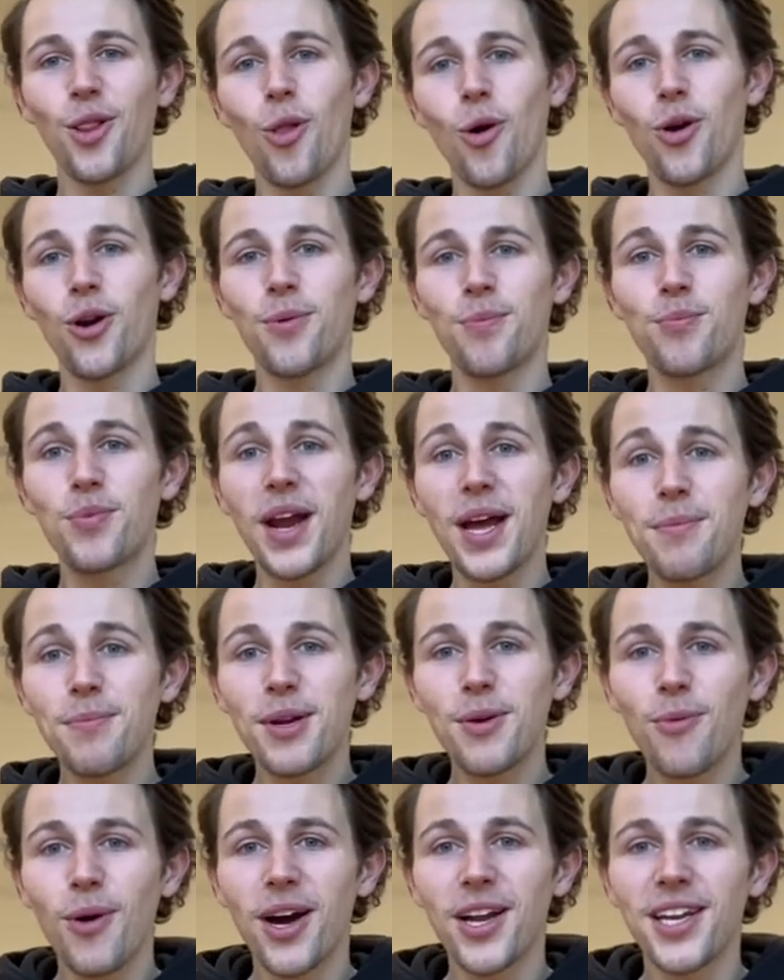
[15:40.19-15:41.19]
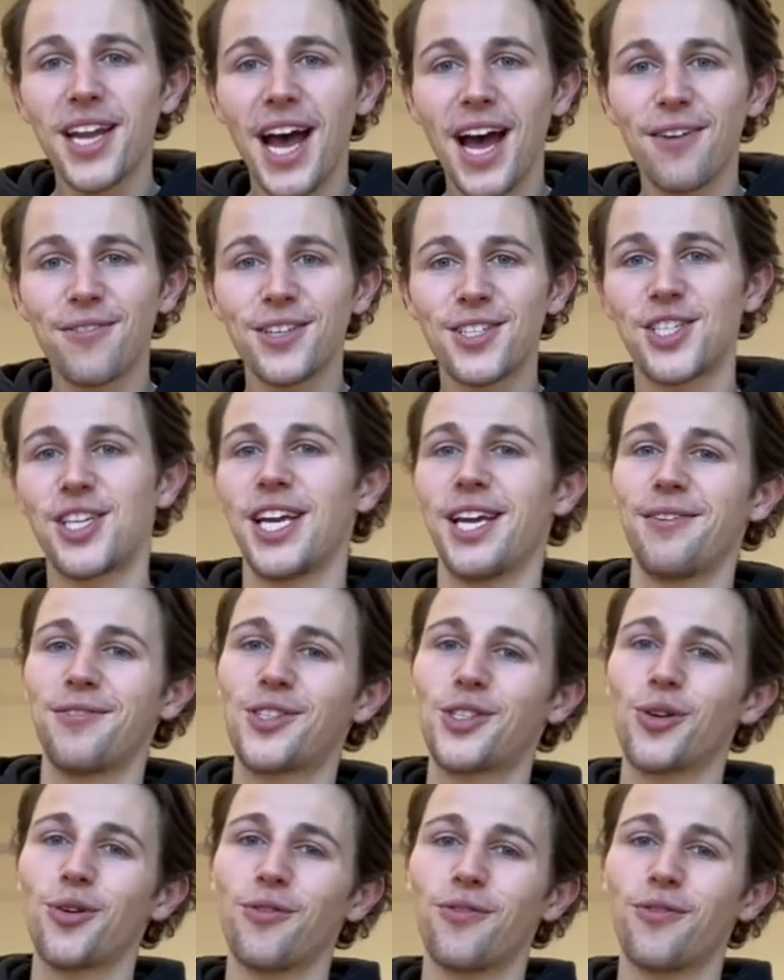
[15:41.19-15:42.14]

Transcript: Lorne Primary 1 have achieved so